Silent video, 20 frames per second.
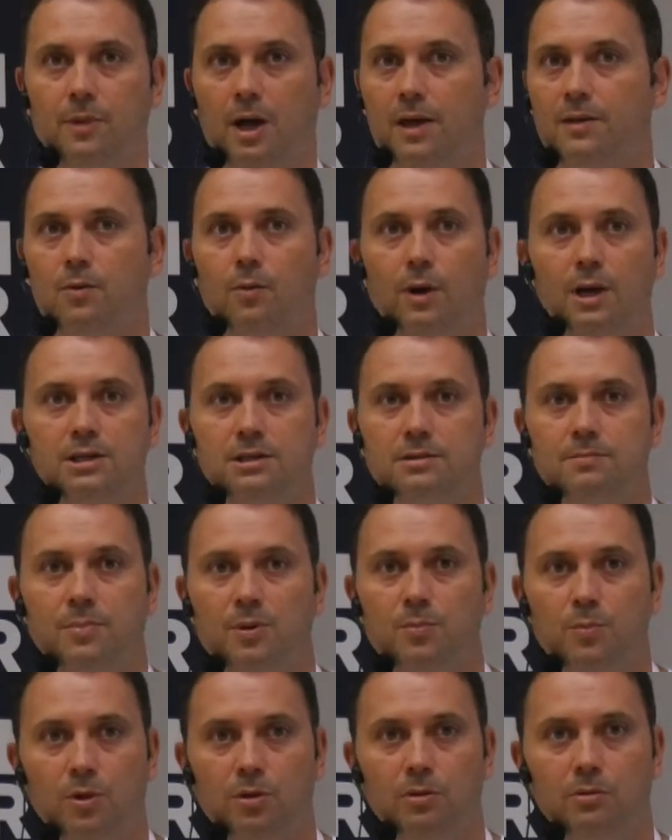Otherwise,
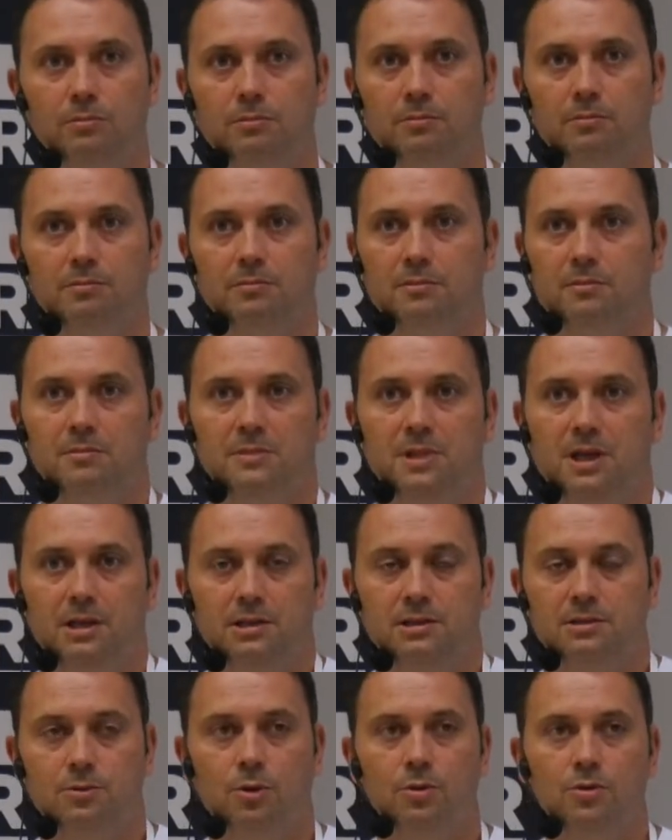people
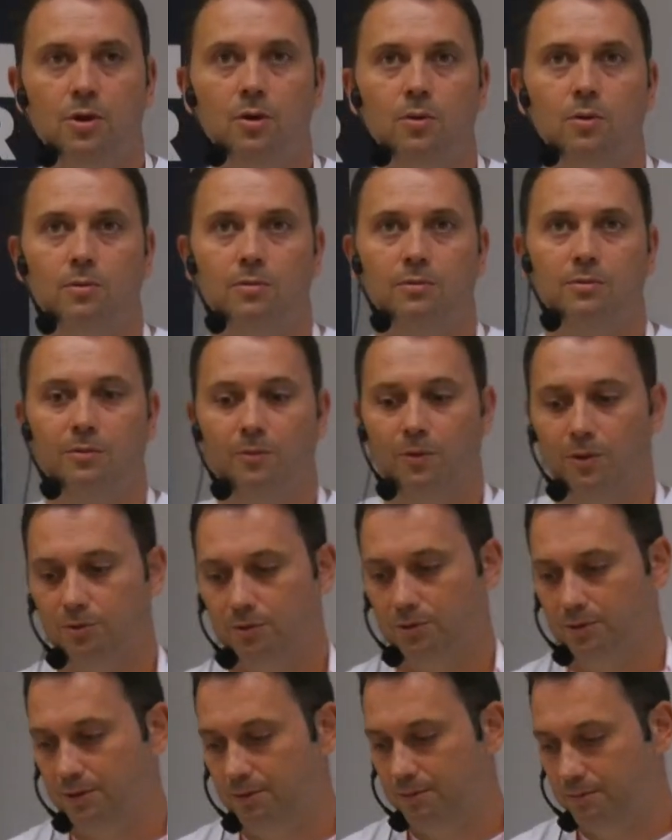just don't know what
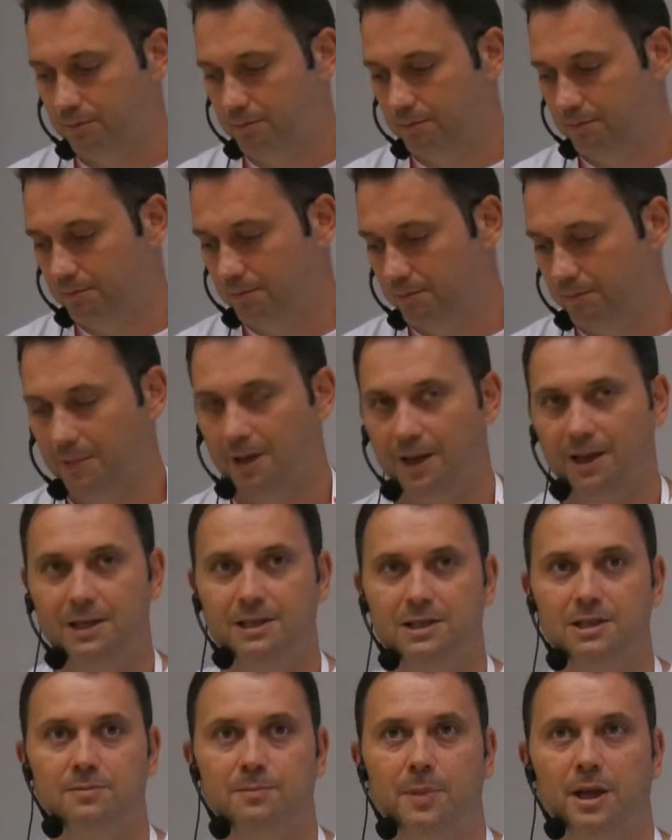
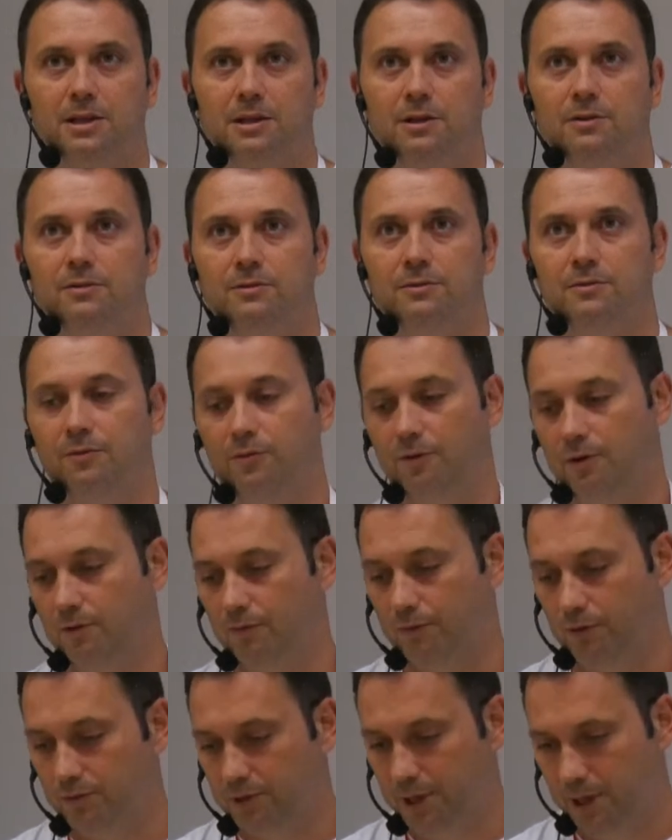is expected
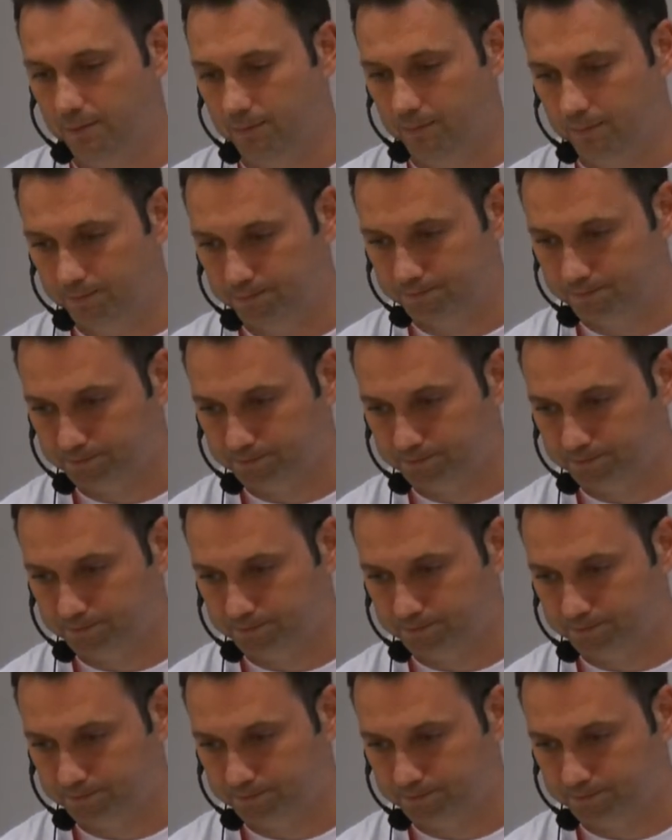from them.